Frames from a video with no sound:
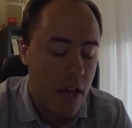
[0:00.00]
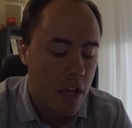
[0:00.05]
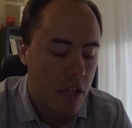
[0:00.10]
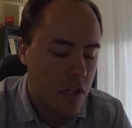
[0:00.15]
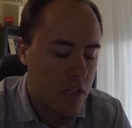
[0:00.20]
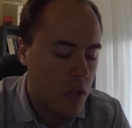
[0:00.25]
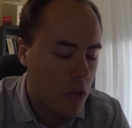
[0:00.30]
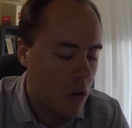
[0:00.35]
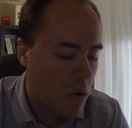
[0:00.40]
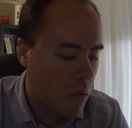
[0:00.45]

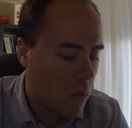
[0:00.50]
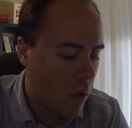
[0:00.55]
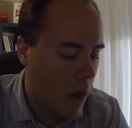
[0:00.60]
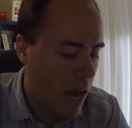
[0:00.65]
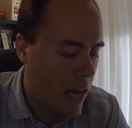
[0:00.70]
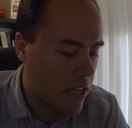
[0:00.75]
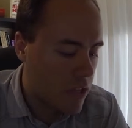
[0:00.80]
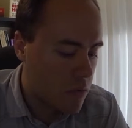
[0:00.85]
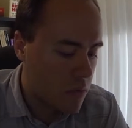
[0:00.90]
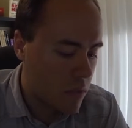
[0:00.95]
So
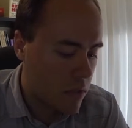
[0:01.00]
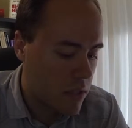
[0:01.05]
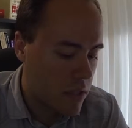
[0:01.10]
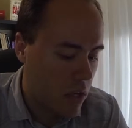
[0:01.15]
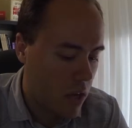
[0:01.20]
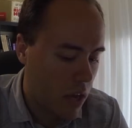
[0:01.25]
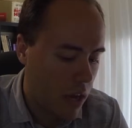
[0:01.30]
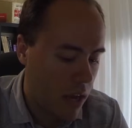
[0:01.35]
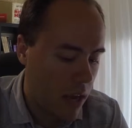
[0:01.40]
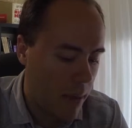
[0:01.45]
I just want to
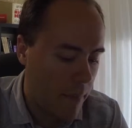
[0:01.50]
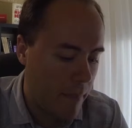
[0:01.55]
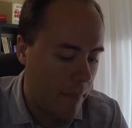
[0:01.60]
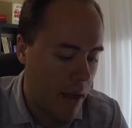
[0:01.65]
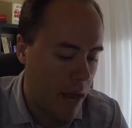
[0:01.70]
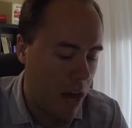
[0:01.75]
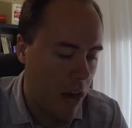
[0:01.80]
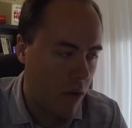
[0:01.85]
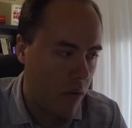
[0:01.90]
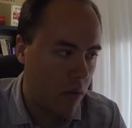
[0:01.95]
talk
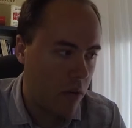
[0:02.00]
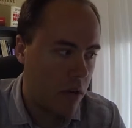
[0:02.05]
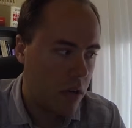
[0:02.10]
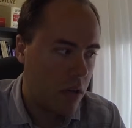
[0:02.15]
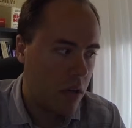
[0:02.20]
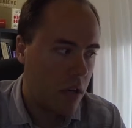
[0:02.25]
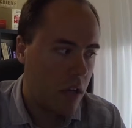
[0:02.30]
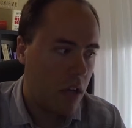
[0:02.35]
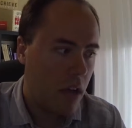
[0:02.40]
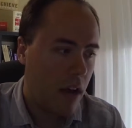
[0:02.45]
about
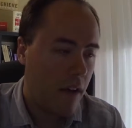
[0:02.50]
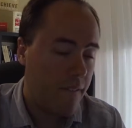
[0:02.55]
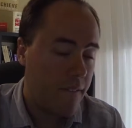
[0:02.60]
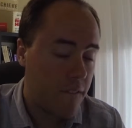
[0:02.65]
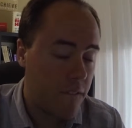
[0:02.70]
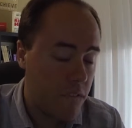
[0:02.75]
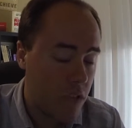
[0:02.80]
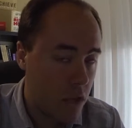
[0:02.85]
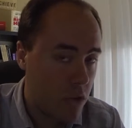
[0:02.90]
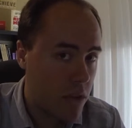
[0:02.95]
a
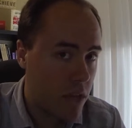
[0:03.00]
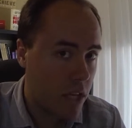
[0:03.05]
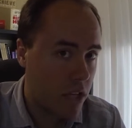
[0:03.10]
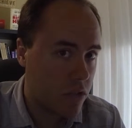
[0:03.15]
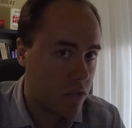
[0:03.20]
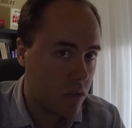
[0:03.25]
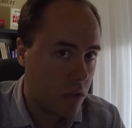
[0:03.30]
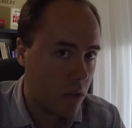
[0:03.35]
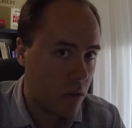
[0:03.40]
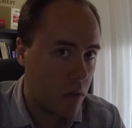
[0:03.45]
few
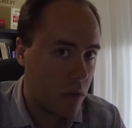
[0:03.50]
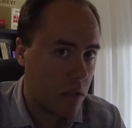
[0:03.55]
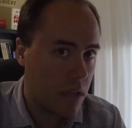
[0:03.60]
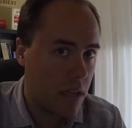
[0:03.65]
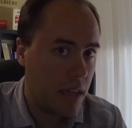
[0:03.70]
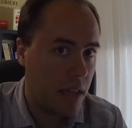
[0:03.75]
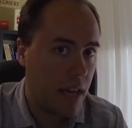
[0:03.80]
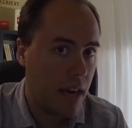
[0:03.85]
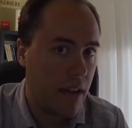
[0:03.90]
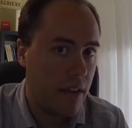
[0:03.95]
things really quickly
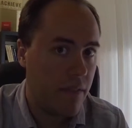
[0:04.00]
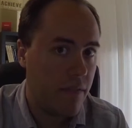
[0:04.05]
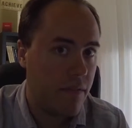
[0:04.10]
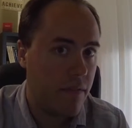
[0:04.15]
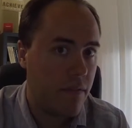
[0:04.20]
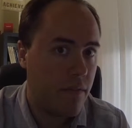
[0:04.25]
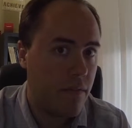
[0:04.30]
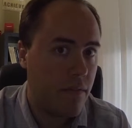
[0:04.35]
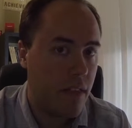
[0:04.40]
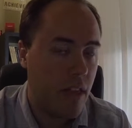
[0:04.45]
that
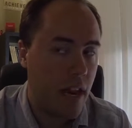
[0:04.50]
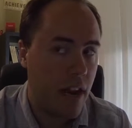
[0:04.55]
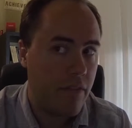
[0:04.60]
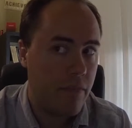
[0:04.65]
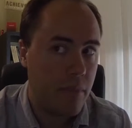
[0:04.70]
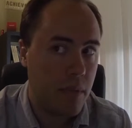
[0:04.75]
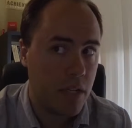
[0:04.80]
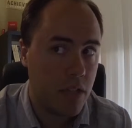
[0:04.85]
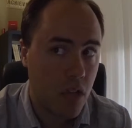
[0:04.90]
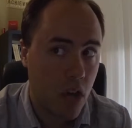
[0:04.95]
I've
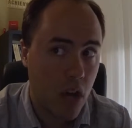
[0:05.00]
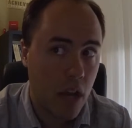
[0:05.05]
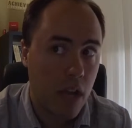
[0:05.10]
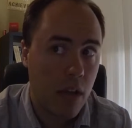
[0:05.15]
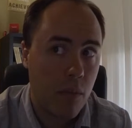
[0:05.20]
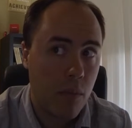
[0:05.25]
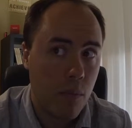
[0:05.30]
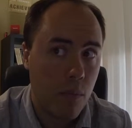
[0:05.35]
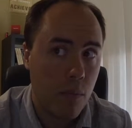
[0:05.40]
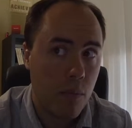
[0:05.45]
been
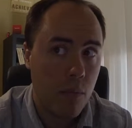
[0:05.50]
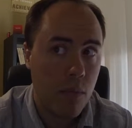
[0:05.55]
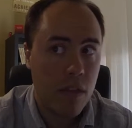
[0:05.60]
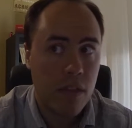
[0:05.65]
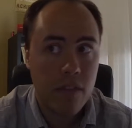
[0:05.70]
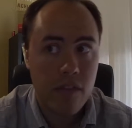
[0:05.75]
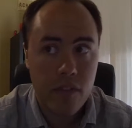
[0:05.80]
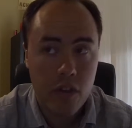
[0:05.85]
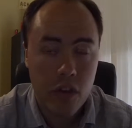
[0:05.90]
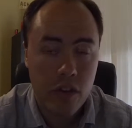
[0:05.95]
talking with
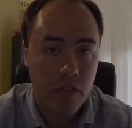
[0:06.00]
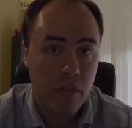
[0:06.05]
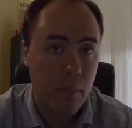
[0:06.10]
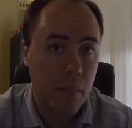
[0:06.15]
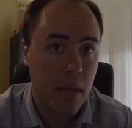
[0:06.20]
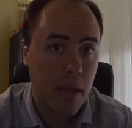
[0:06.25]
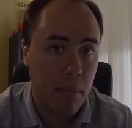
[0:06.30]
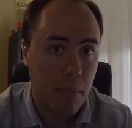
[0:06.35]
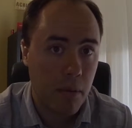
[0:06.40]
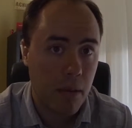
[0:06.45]
a few different
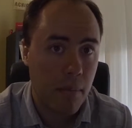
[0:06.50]
people